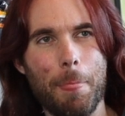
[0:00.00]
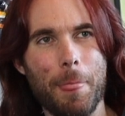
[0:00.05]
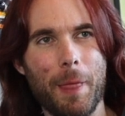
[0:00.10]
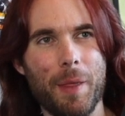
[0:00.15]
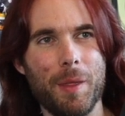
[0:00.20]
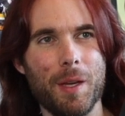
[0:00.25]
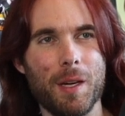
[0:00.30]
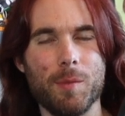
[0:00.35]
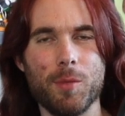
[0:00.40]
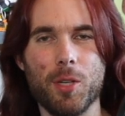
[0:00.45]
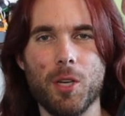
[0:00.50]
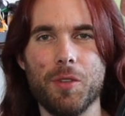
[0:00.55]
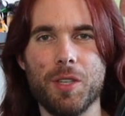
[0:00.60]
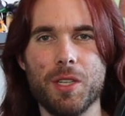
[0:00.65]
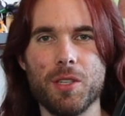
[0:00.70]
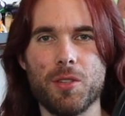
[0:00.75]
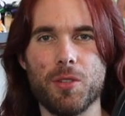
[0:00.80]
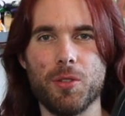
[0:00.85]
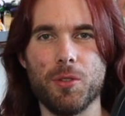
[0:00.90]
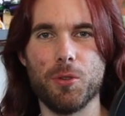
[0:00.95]
and then I'm
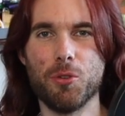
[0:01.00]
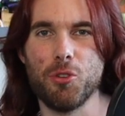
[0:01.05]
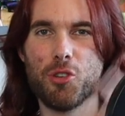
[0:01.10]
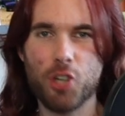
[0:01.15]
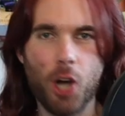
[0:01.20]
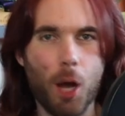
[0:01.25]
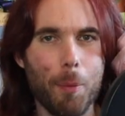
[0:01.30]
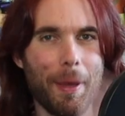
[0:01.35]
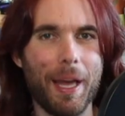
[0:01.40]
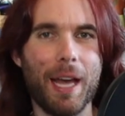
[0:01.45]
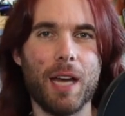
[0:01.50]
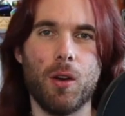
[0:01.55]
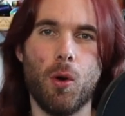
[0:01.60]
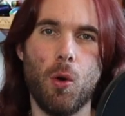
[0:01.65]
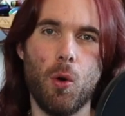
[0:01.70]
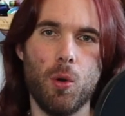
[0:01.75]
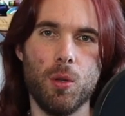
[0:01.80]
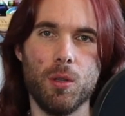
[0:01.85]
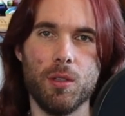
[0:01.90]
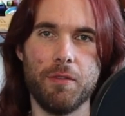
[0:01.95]
going to chop out
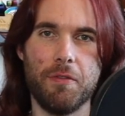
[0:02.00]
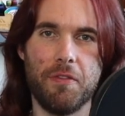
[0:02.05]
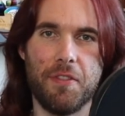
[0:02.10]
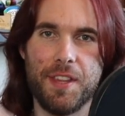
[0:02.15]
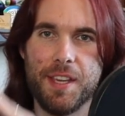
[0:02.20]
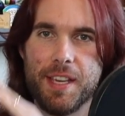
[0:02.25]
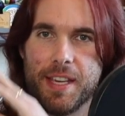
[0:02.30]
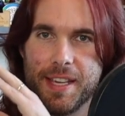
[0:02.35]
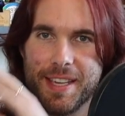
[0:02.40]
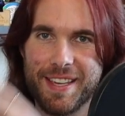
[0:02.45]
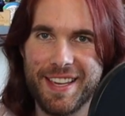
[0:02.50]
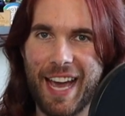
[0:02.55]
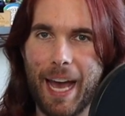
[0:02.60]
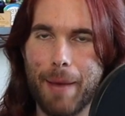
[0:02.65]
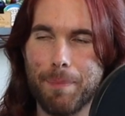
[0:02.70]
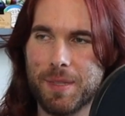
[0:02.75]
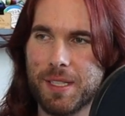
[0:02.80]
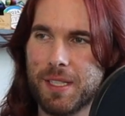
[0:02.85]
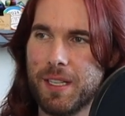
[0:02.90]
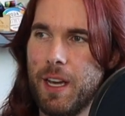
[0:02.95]
all of the
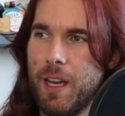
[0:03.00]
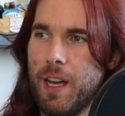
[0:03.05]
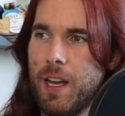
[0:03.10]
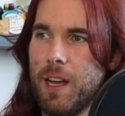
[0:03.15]
gaps